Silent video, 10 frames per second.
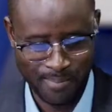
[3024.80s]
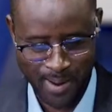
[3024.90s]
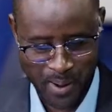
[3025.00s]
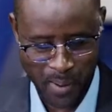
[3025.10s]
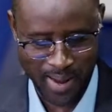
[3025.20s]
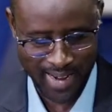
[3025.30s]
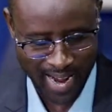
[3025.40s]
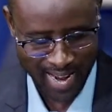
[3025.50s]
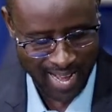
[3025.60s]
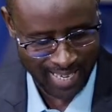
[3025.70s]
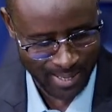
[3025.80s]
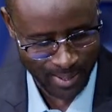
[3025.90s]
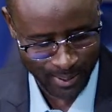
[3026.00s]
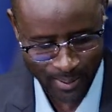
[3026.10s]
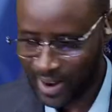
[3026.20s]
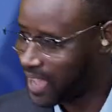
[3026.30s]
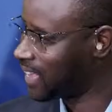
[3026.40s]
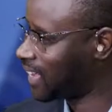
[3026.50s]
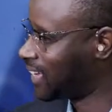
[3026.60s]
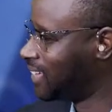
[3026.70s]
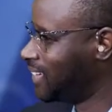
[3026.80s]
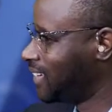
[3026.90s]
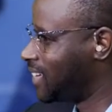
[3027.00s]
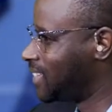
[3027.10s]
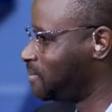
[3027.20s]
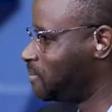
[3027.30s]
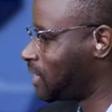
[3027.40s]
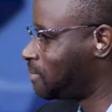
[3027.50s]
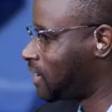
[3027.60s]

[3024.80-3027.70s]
I'm like young guy at your jawline. Yes, Mr.